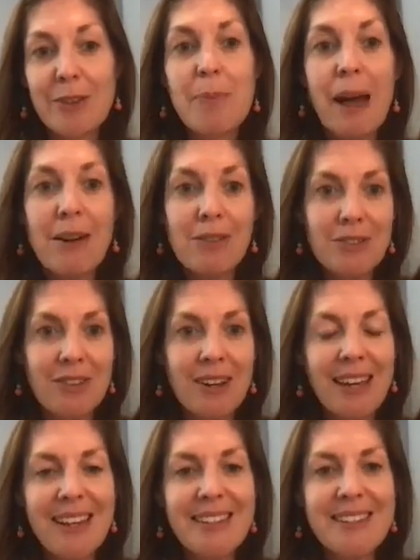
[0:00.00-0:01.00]

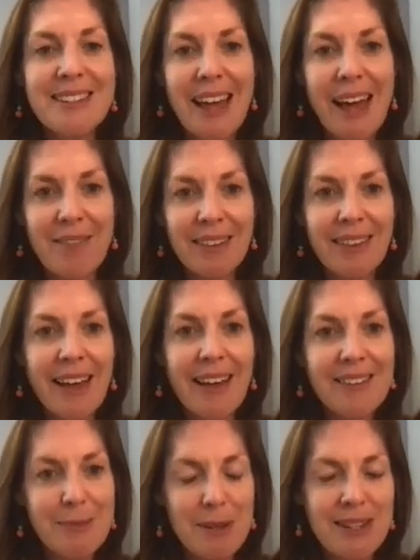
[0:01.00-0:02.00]
boundaries, having
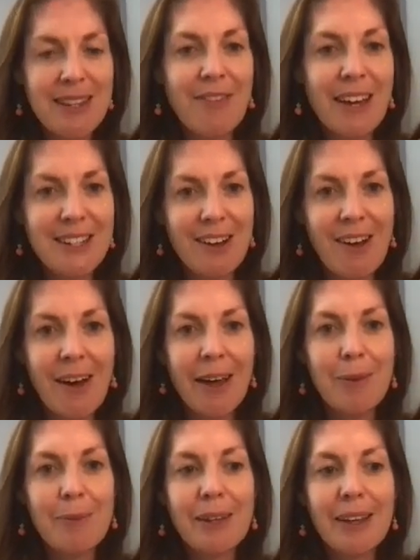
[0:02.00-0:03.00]
that specific
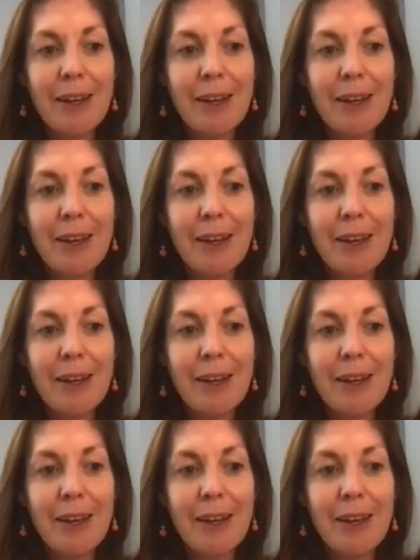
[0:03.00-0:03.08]
time